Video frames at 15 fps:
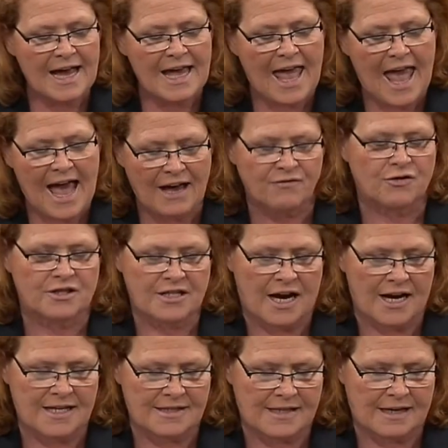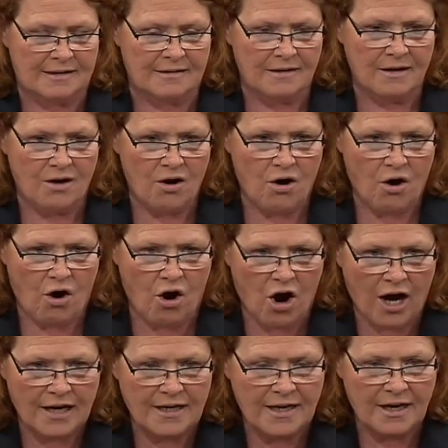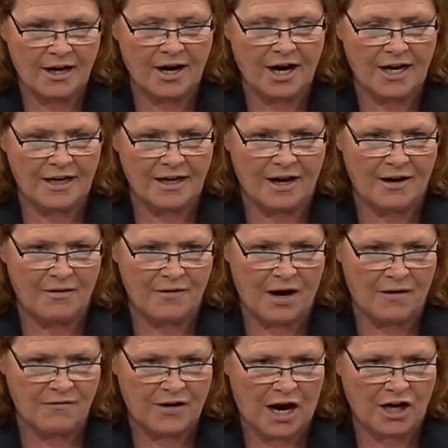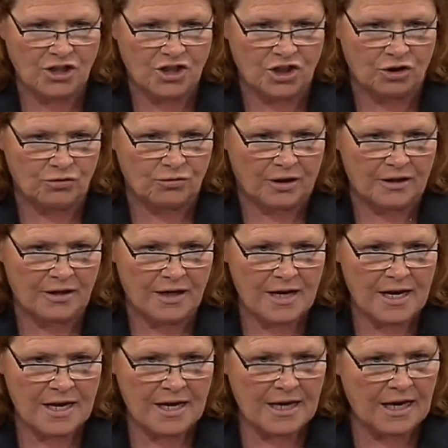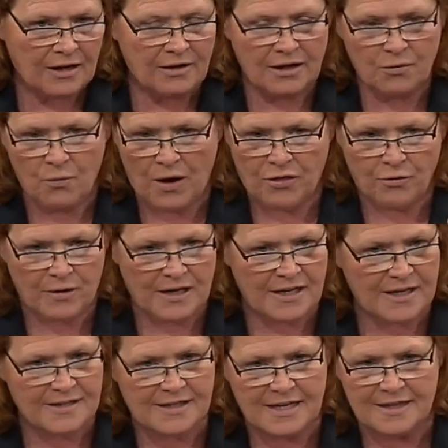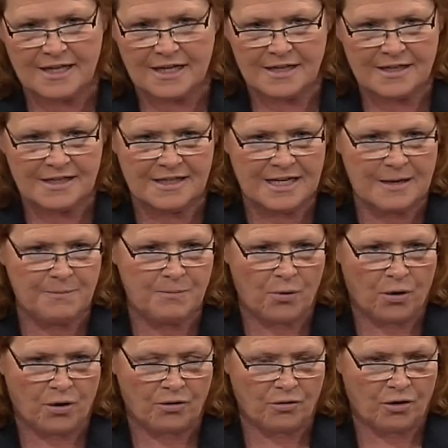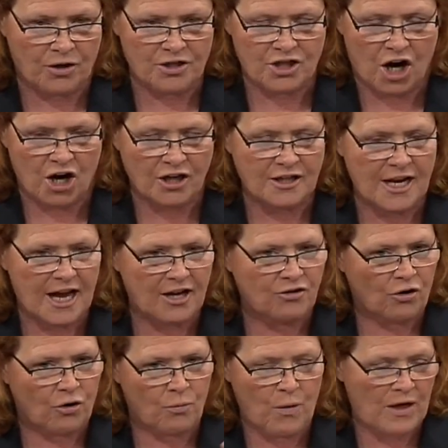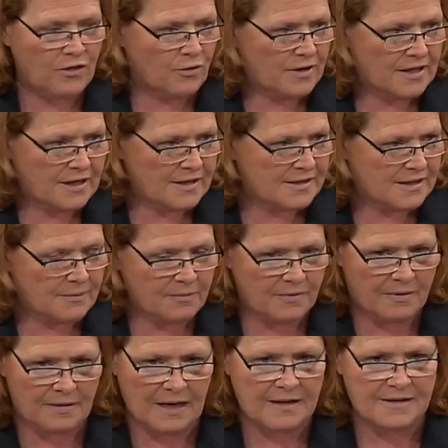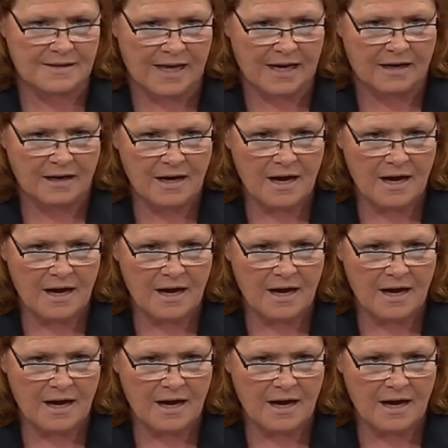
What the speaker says: advertising of young children, in whether it is in the deep or dark net, or whether it is in things like